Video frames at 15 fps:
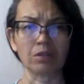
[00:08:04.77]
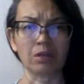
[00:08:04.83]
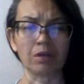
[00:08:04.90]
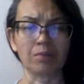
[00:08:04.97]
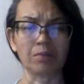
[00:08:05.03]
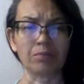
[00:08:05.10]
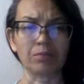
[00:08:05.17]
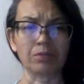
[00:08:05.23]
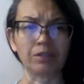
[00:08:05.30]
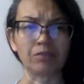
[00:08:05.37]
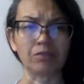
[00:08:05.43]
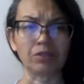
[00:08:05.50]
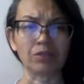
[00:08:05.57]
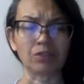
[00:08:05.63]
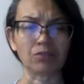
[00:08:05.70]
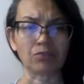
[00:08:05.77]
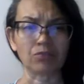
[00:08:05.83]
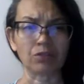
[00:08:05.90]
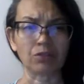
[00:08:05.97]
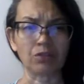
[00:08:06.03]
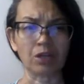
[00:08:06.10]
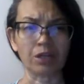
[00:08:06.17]
I believe these are
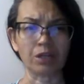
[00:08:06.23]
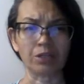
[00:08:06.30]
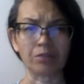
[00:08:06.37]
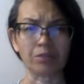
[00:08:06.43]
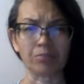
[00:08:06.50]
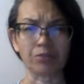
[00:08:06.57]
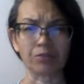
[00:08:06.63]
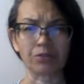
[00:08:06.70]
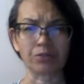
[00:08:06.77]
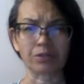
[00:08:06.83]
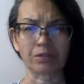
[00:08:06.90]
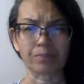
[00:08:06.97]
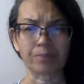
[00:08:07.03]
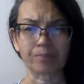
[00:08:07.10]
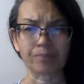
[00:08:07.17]
the lot numbers.